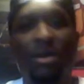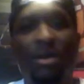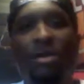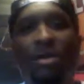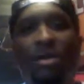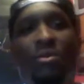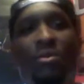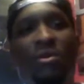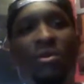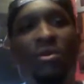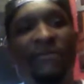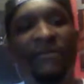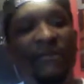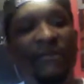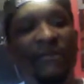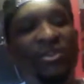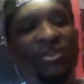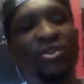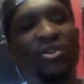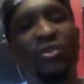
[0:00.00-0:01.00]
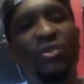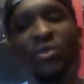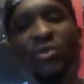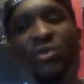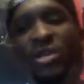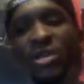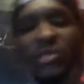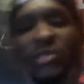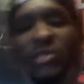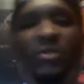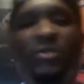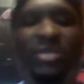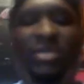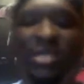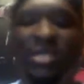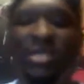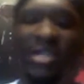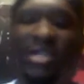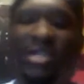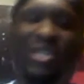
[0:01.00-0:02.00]
Good morning, folks. You know who it is. Once
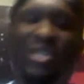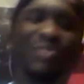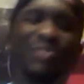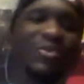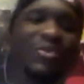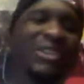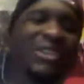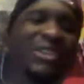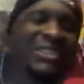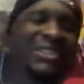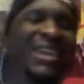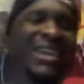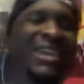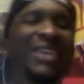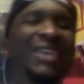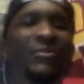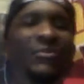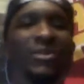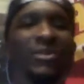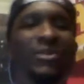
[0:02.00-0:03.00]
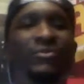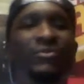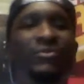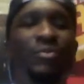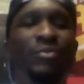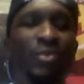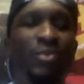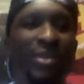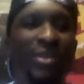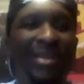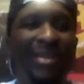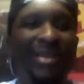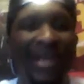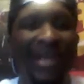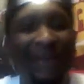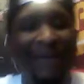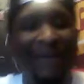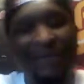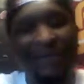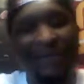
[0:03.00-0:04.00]
again, it's your boy Tay Wiz reporting
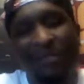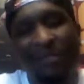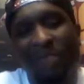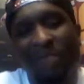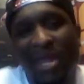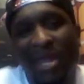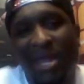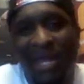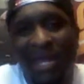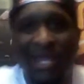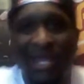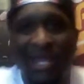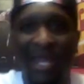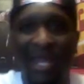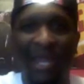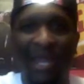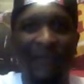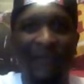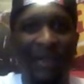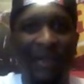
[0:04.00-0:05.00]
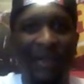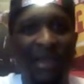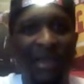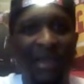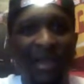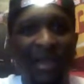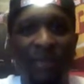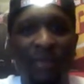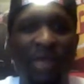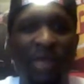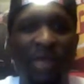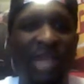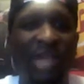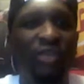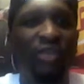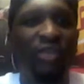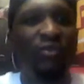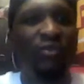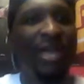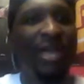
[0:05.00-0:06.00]
live from the man cave. We had
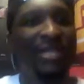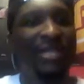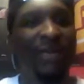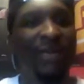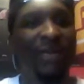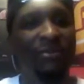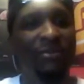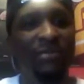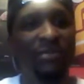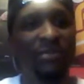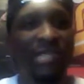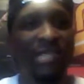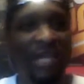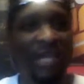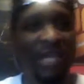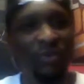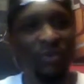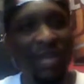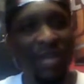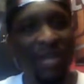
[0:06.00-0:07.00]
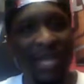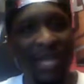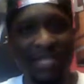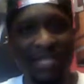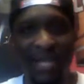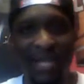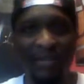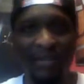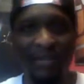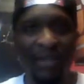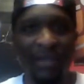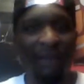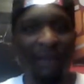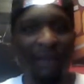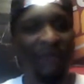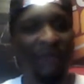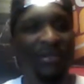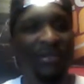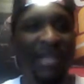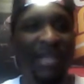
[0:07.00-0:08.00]
two games that was on schedule last night.
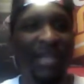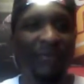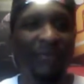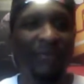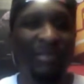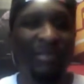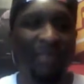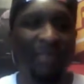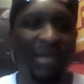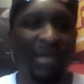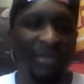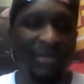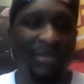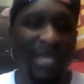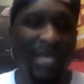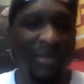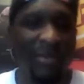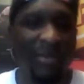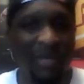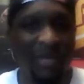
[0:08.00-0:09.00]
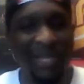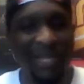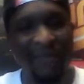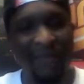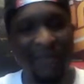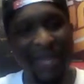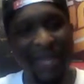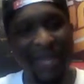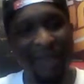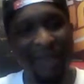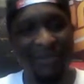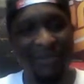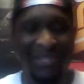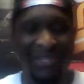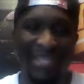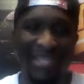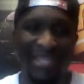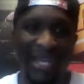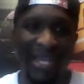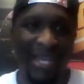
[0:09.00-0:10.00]
First game was the Pacers taking on the Cleveland Cavaliers.
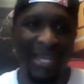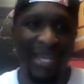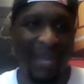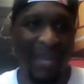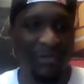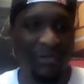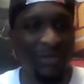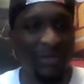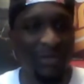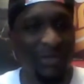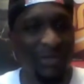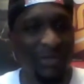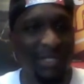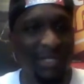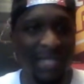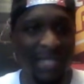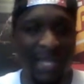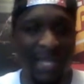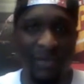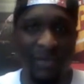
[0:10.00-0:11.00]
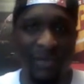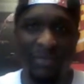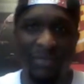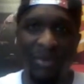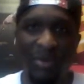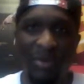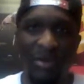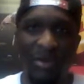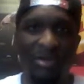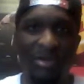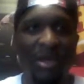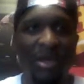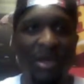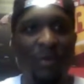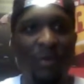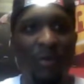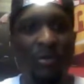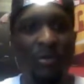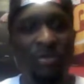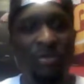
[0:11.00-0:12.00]
The second game was the Grizzlies taking on the Spurs.
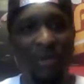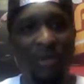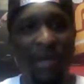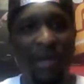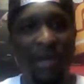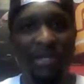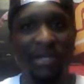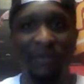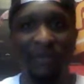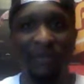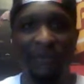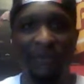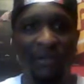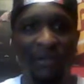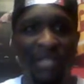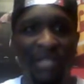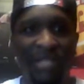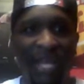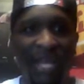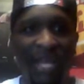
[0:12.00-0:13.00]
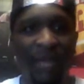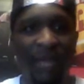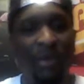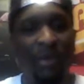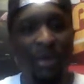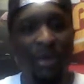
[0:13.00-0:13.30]
We're gonna jump right into the first game.